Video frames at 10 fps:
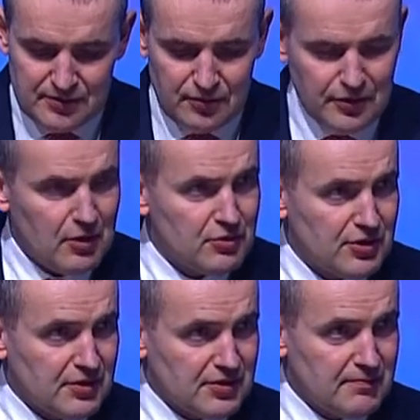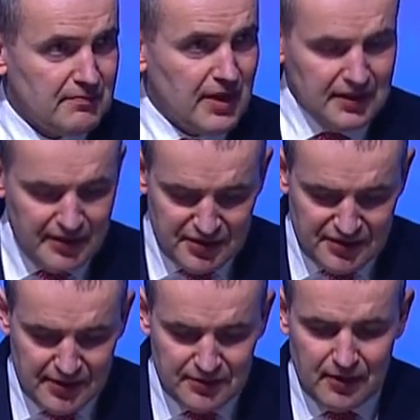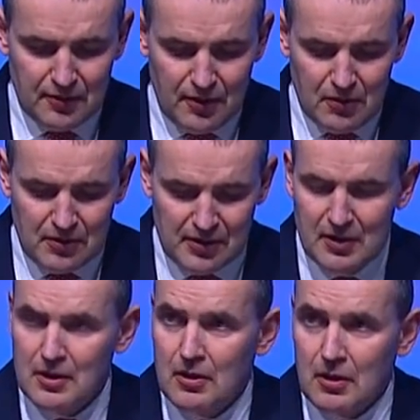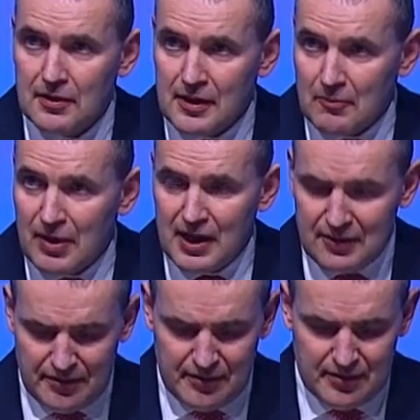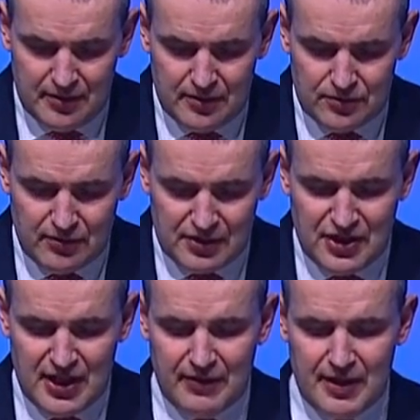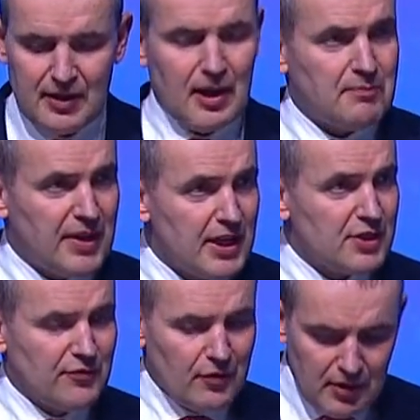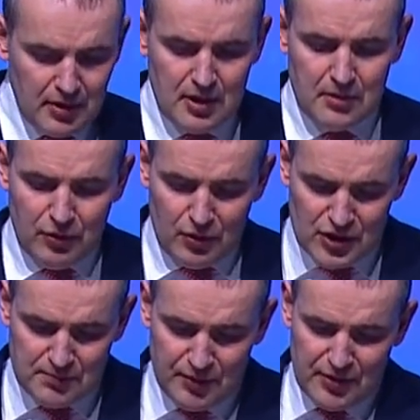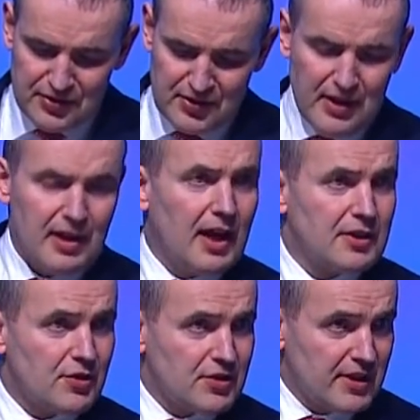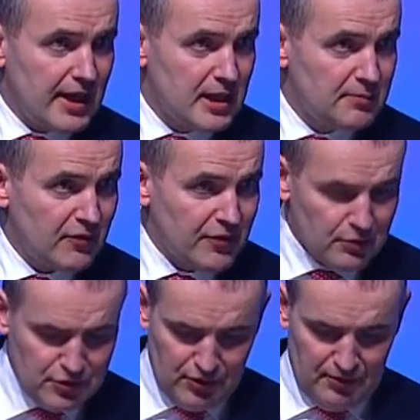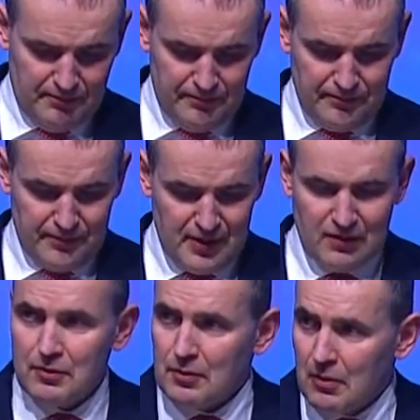to the oceans and their central role on our path to achieving a peaceful, prosperous and sustainable future for